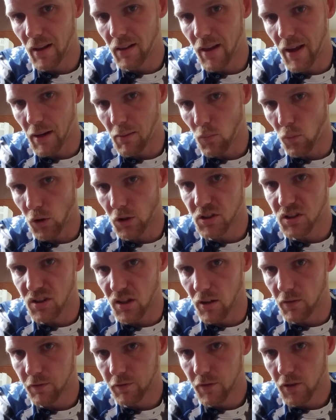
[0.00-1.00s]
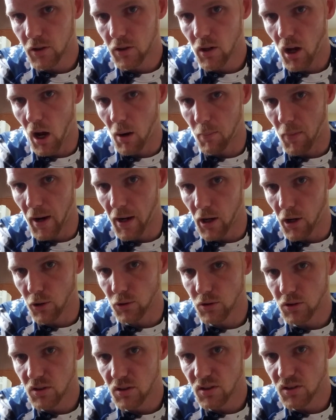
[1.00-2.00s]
like more stiff on my Ghost.